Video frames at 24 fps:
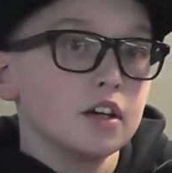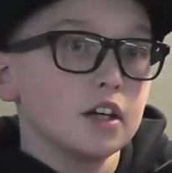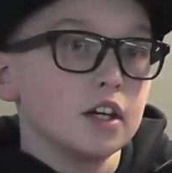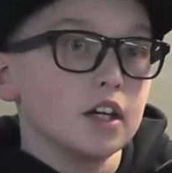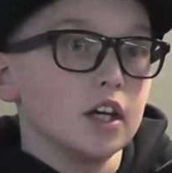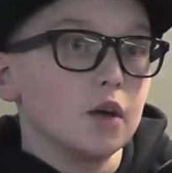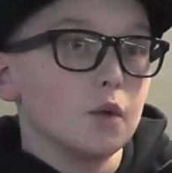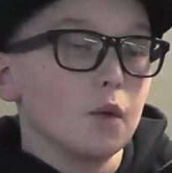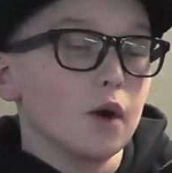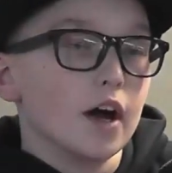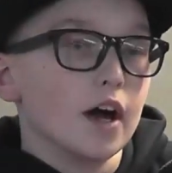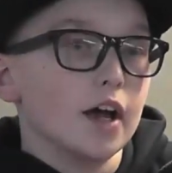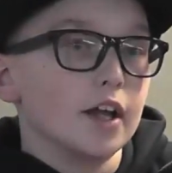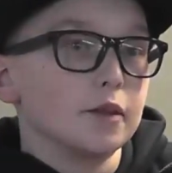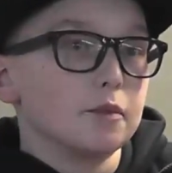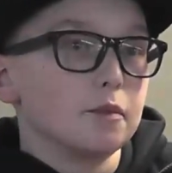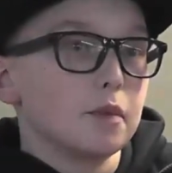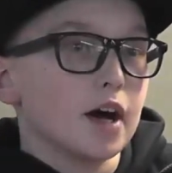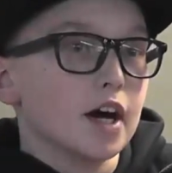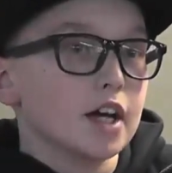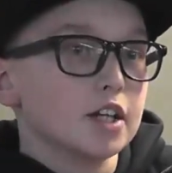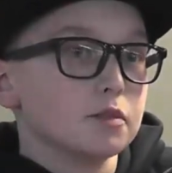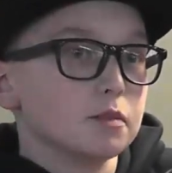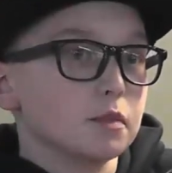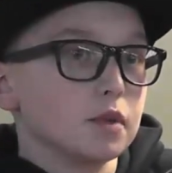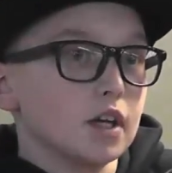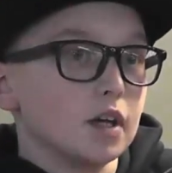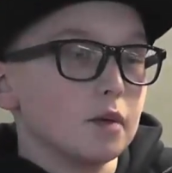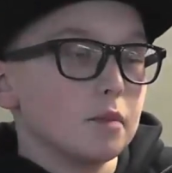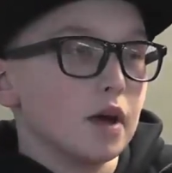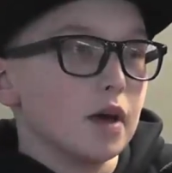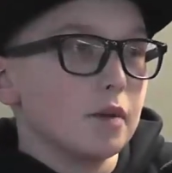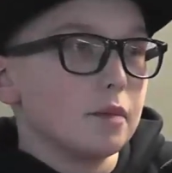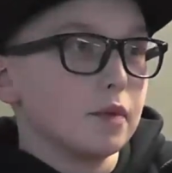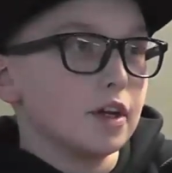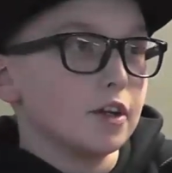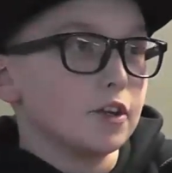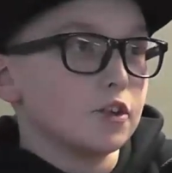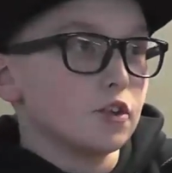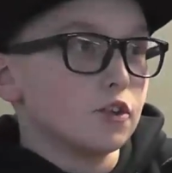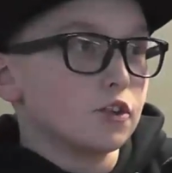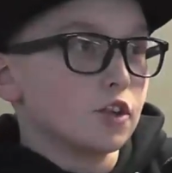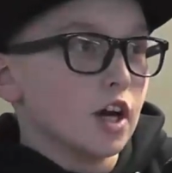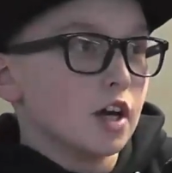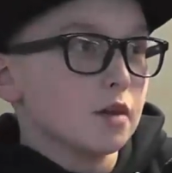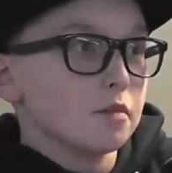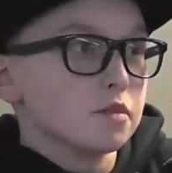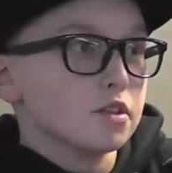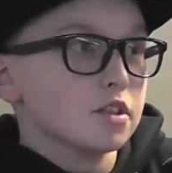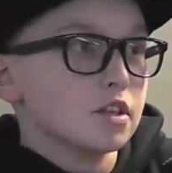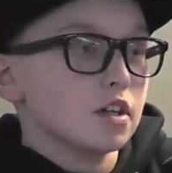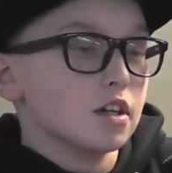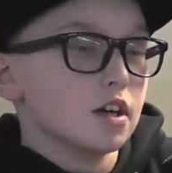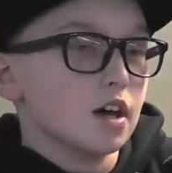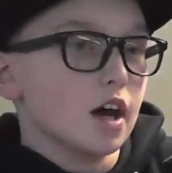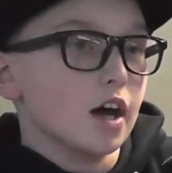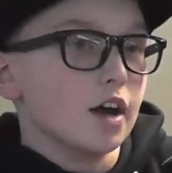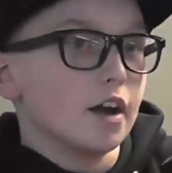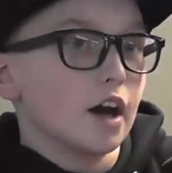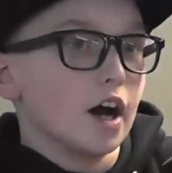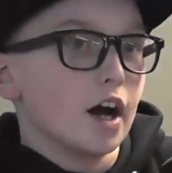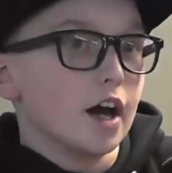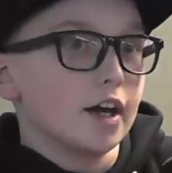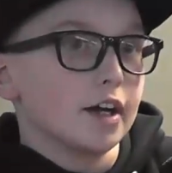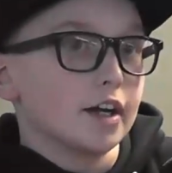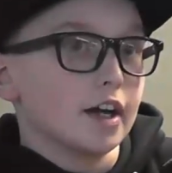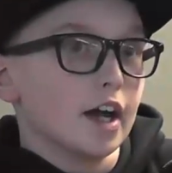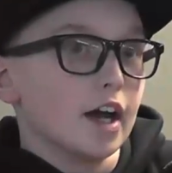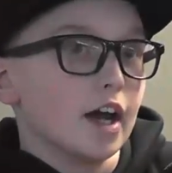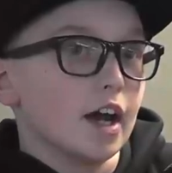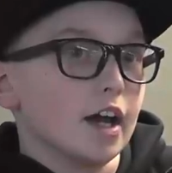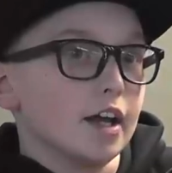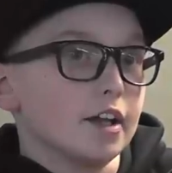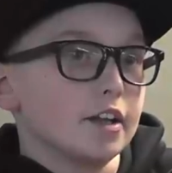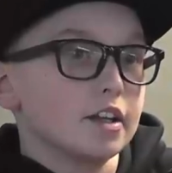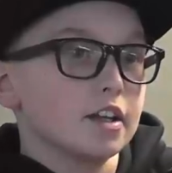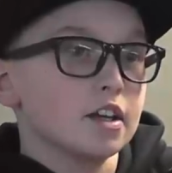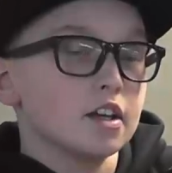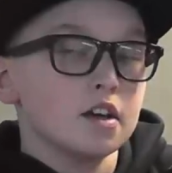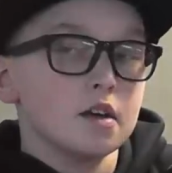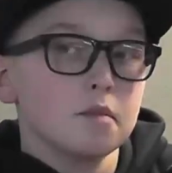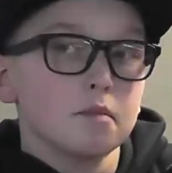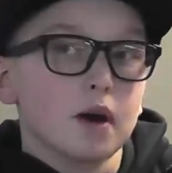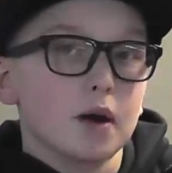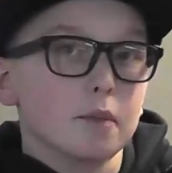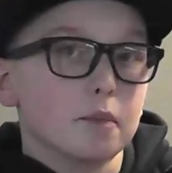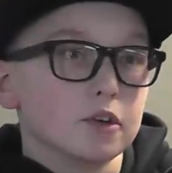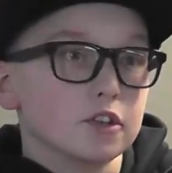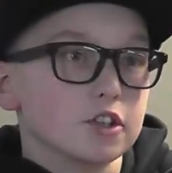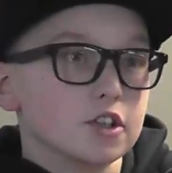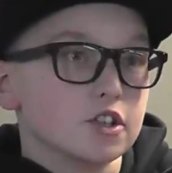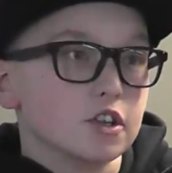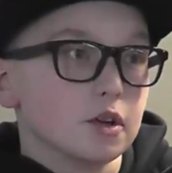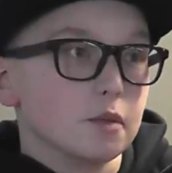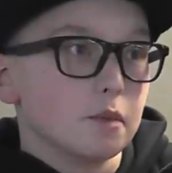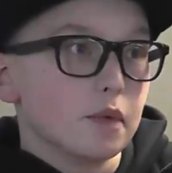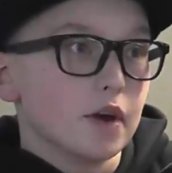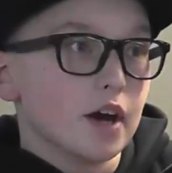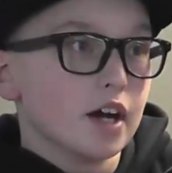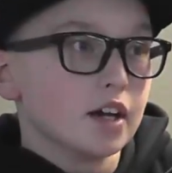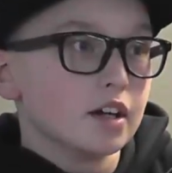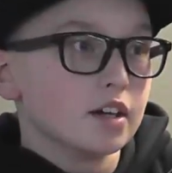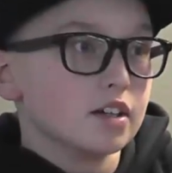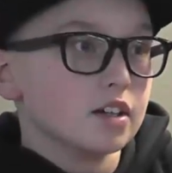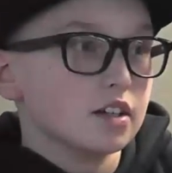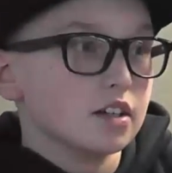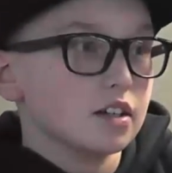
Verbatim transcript: He went past me maybe two times, and I get my position back.